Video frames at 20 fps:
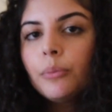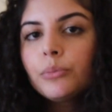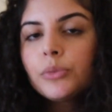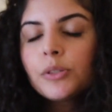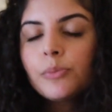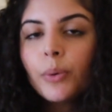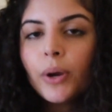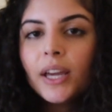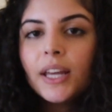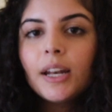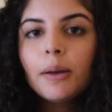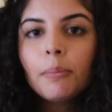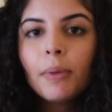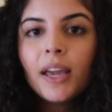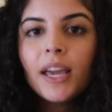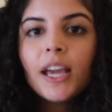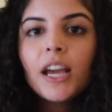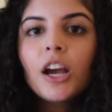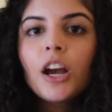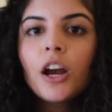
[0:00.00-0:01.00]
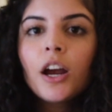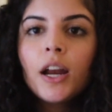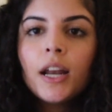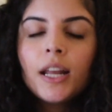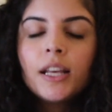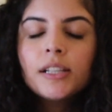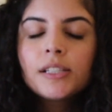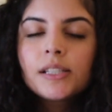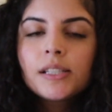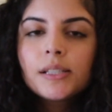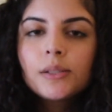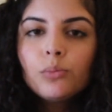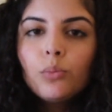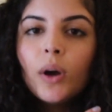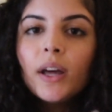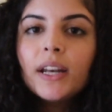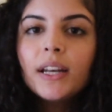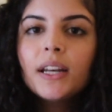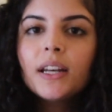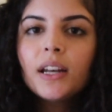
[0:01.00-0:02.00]
spray it in my hair and I
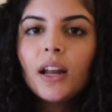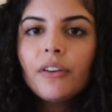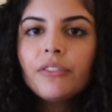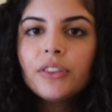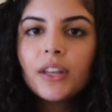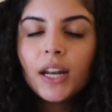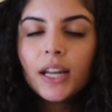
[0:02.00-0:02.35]
wet it enough